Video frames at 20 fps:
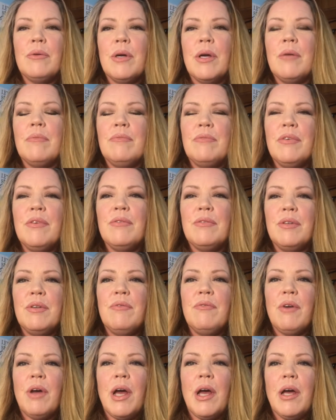I'm
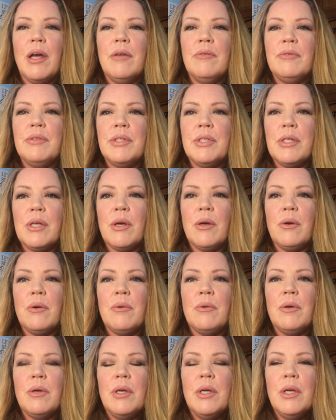55, so
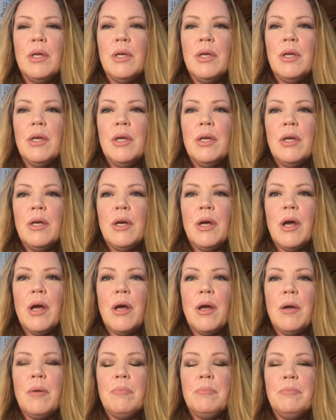
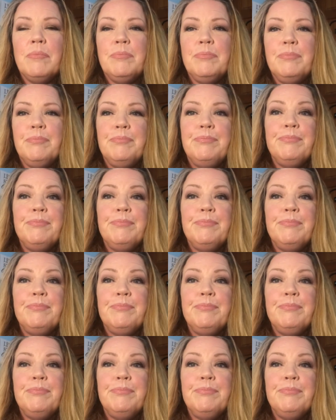um,